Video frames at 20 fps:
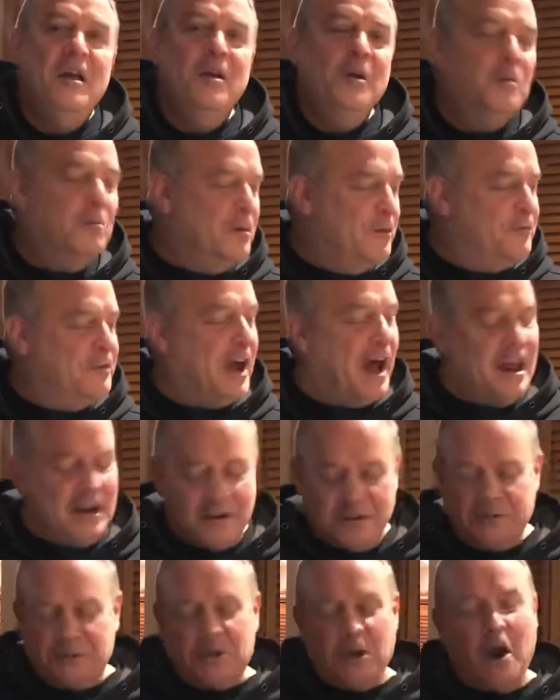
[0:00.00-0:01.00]
we've got a
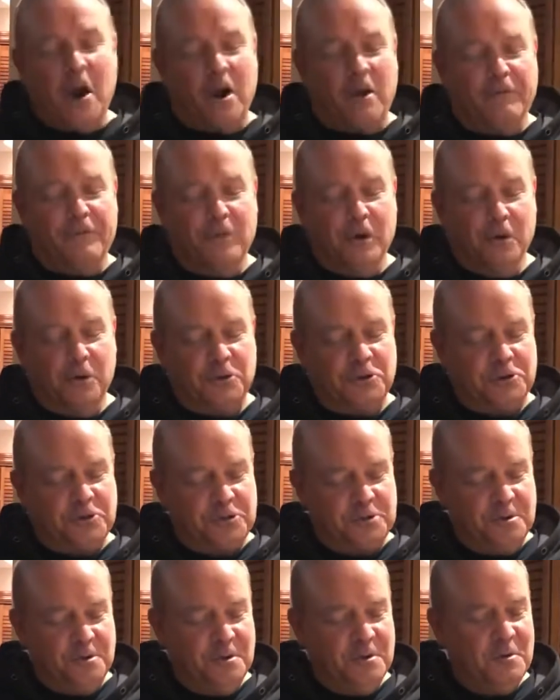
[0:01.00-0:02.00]
guitar,
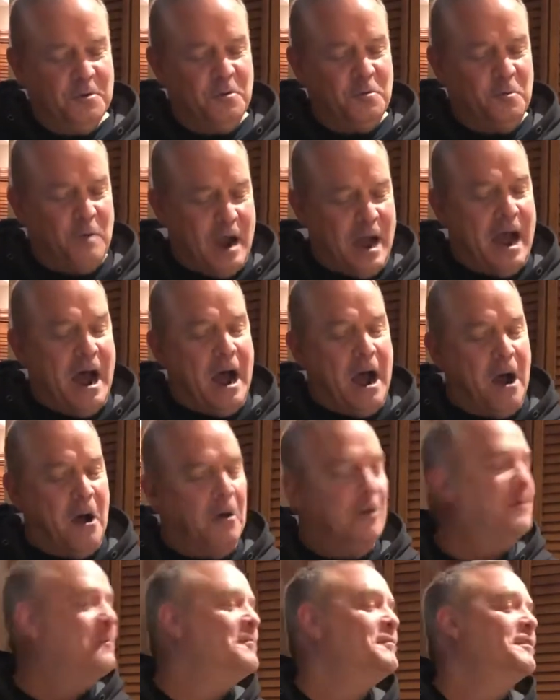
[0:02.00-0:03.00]
folks. Wow.
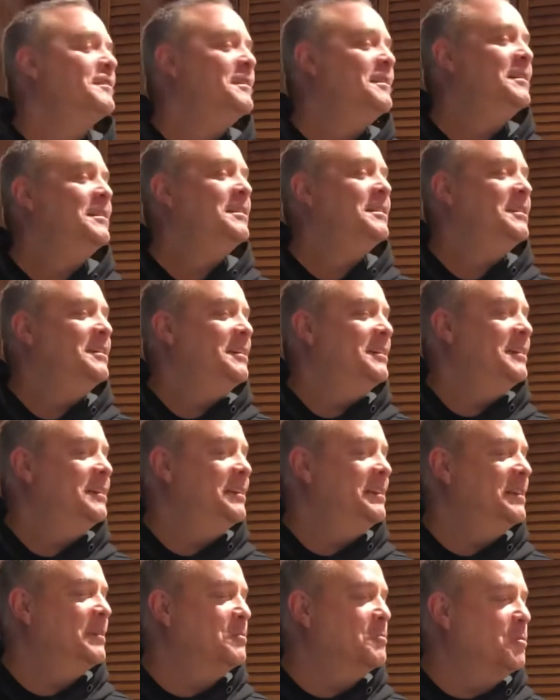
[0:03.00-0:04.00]

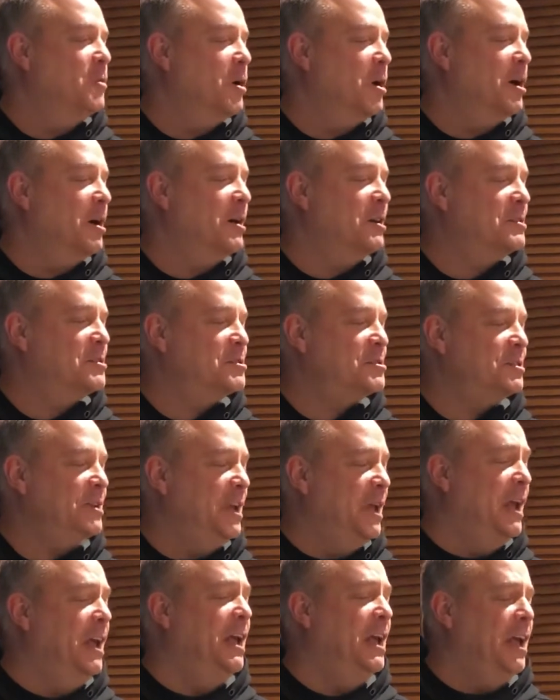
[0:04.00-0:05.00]
It works.
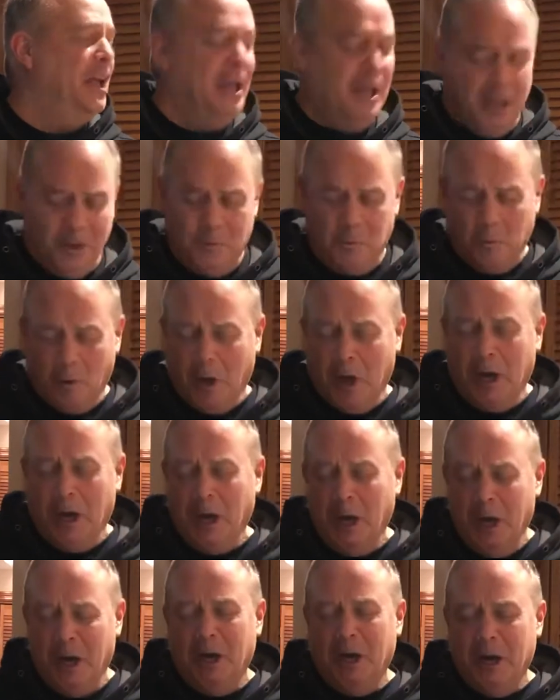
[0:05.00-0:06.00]
It
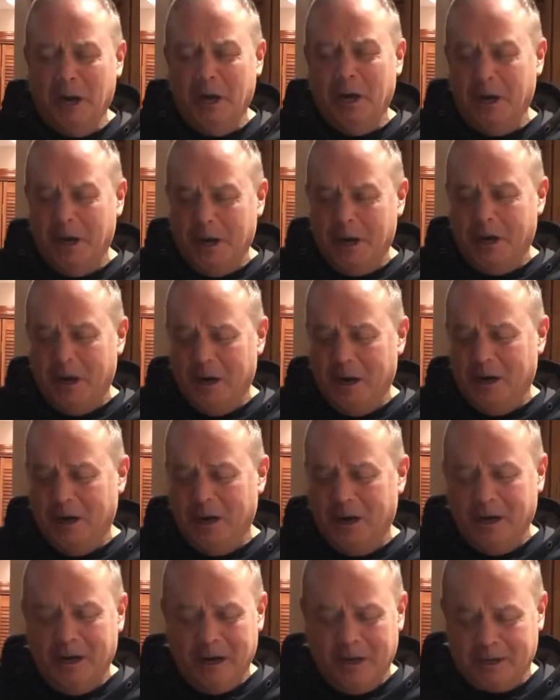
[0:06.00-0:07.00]

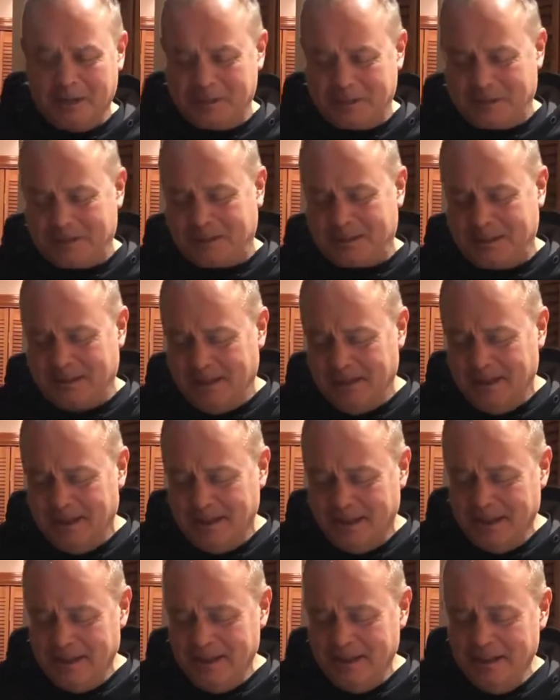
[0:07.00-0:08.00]
works.
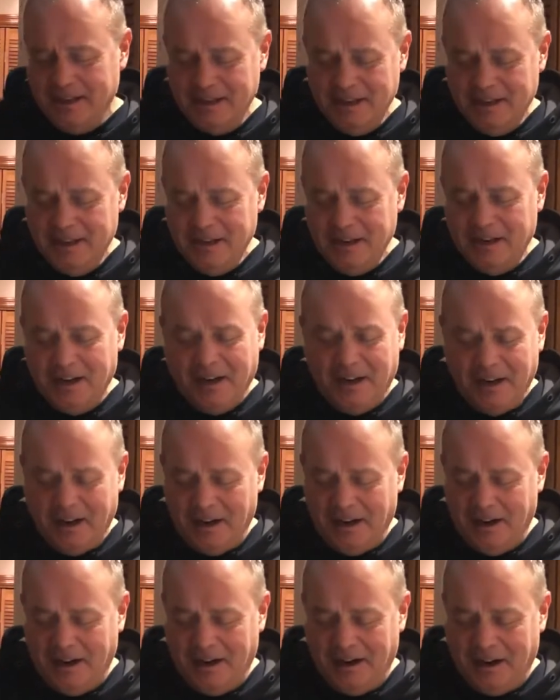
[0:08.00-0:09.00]

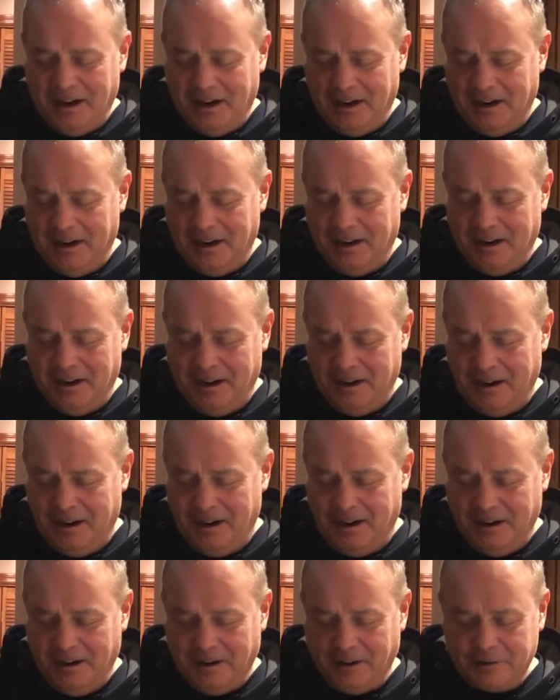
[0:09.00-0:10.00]

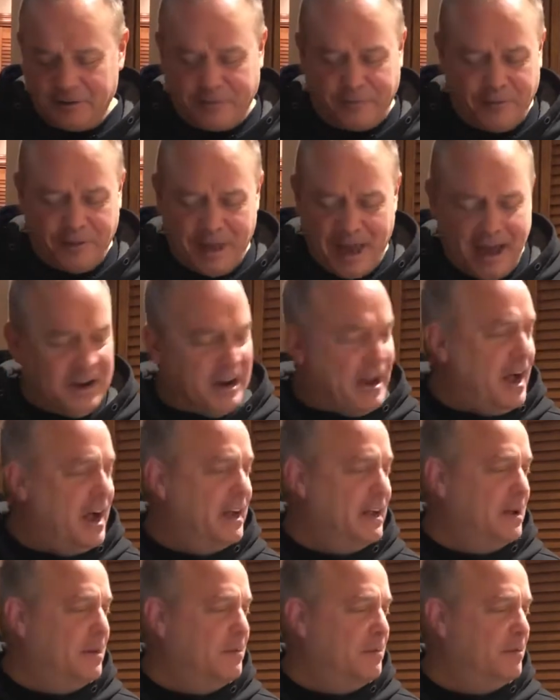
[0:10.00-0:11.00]
Oh, for that I
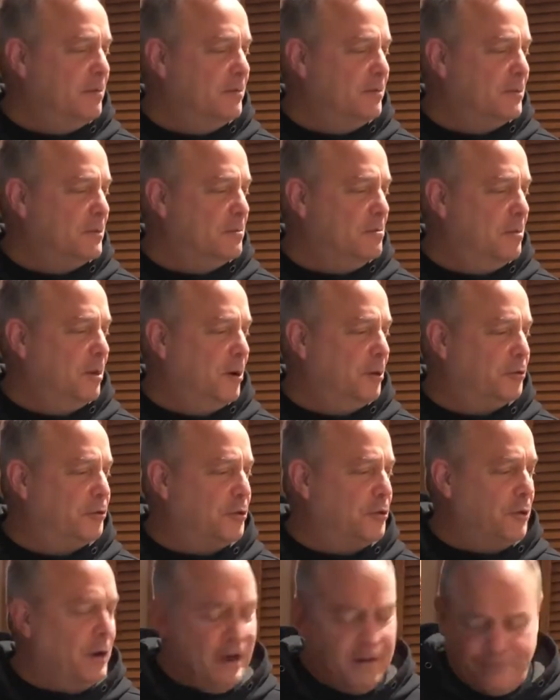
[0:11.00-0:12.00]
am most
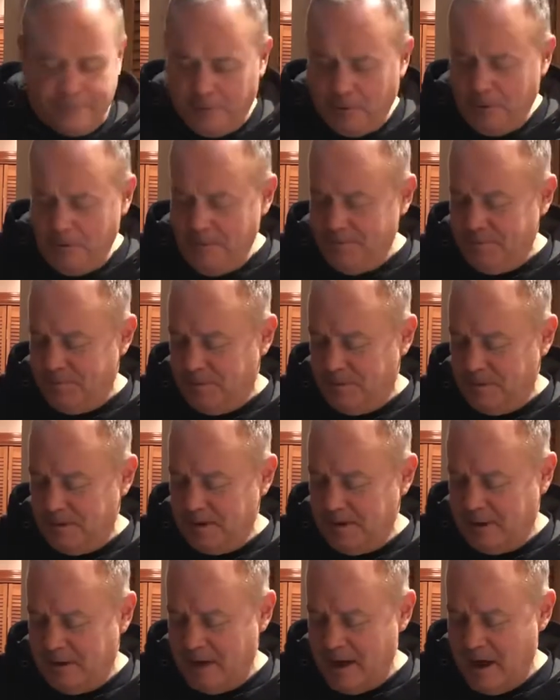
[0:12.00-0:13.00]
grateful.
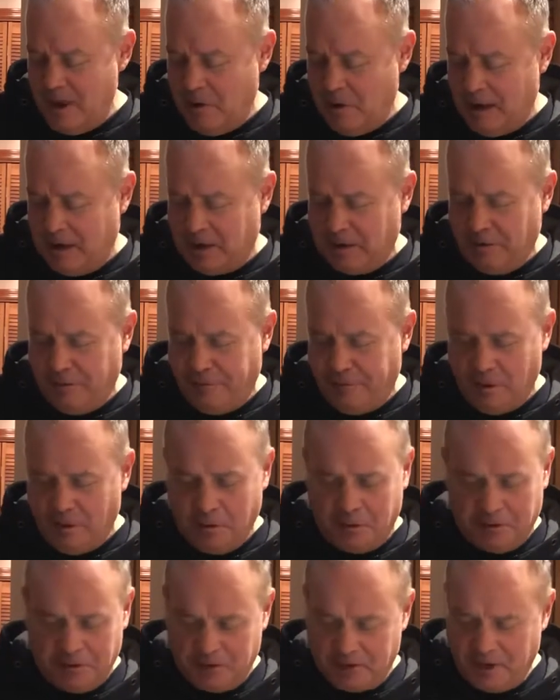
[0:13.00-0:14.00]
And now I can
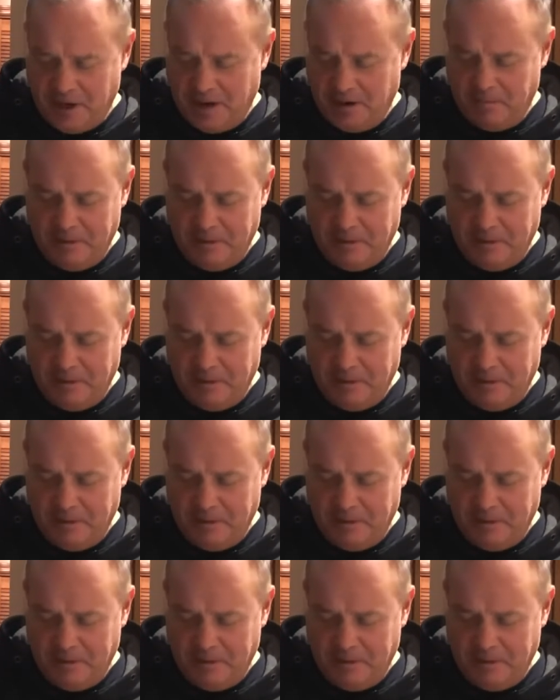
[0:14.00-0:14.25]
focus on